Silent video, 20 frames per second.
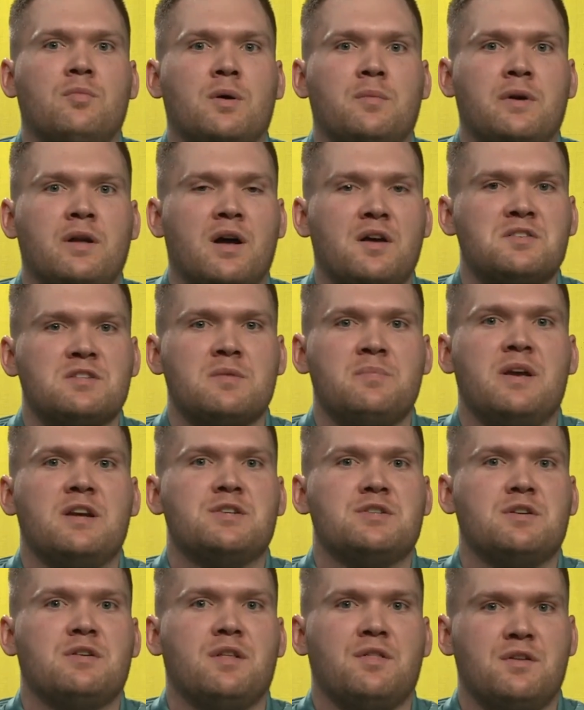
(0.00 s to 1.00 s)
but we also
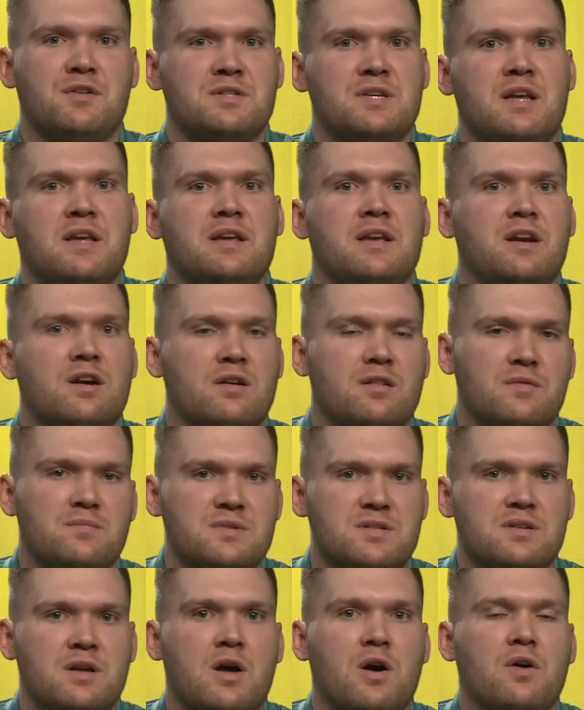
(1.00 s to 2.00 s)
make sure that they're taking care of
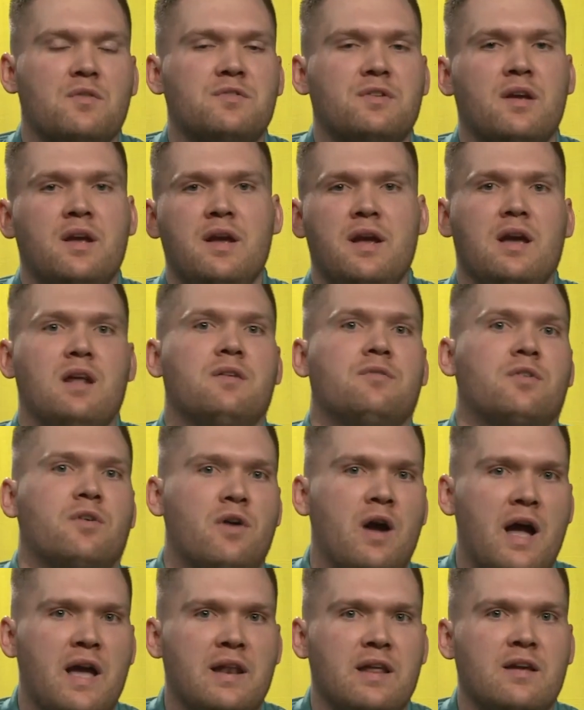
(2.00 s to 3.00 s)
themselves in a
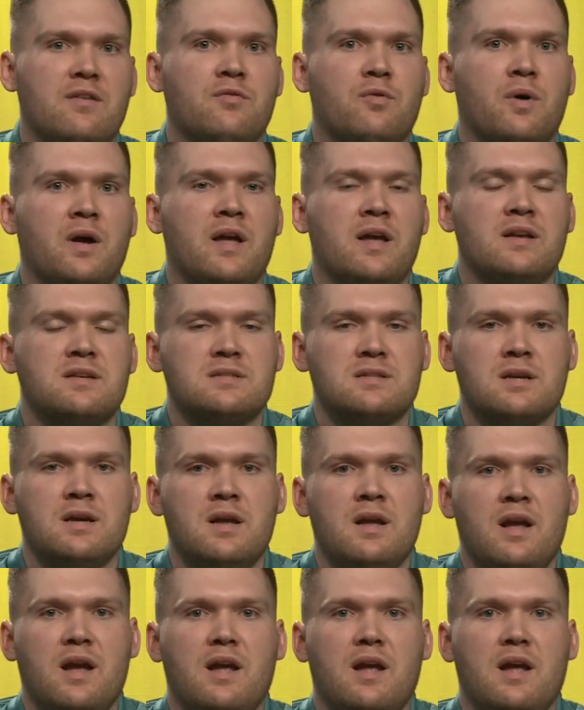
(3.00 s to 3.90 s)
variety of ways.